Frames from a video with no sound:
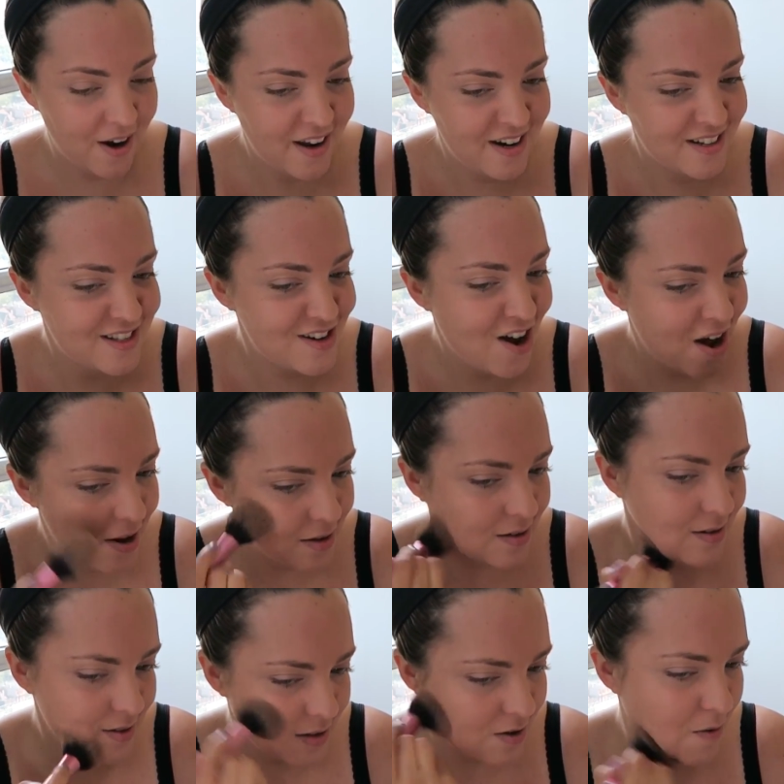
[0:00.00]
and it's not
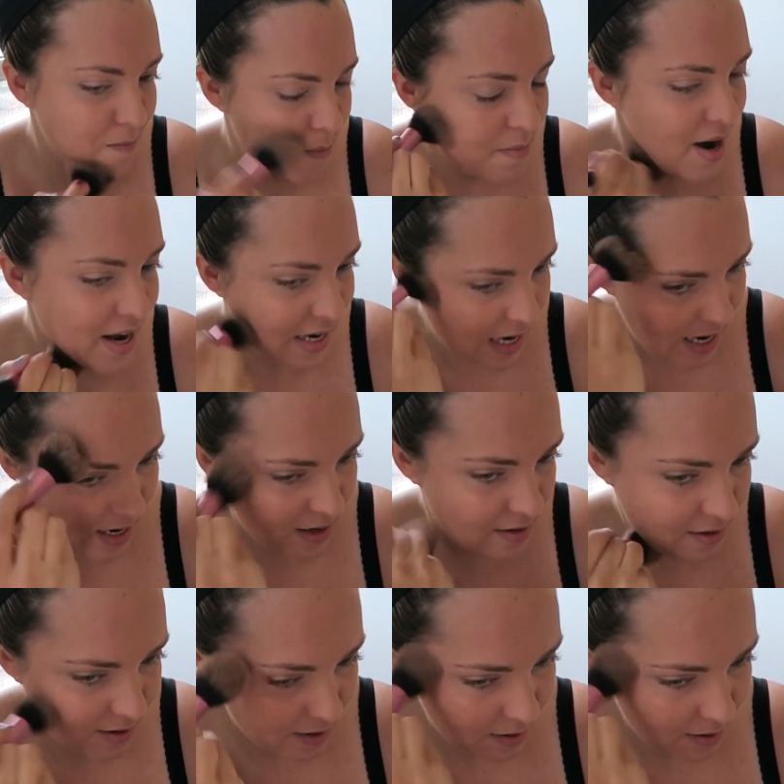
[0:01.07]
so muddy.